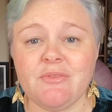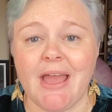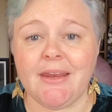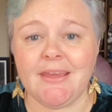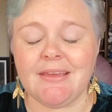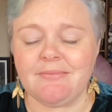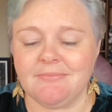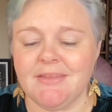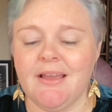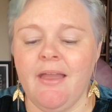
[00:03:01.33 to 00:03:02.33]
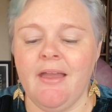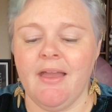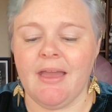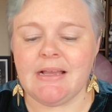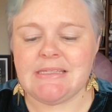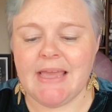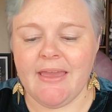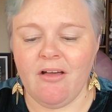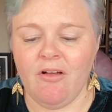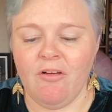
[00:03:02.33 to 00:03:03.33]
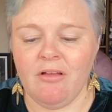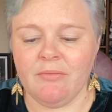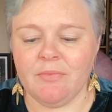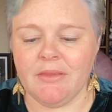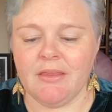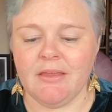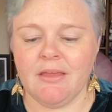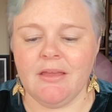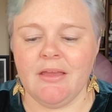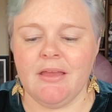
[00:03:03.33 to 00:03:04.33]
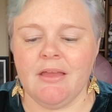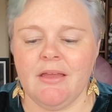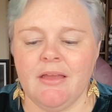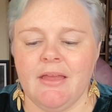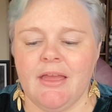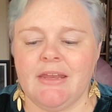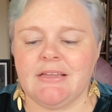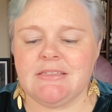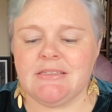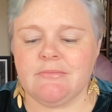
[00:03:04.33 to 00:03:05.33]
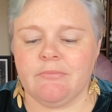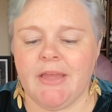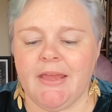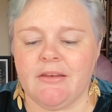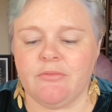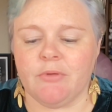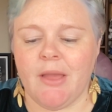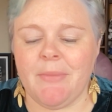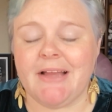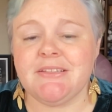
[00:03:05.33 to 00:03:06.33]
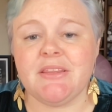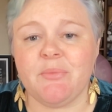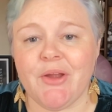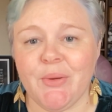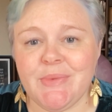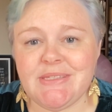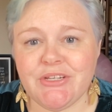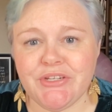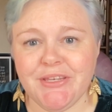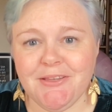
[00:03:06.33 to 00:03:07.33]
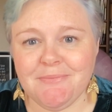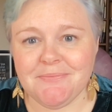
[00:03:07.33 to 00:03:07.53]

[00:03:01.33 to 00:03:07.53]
ready, exhale and come back to the prayer position.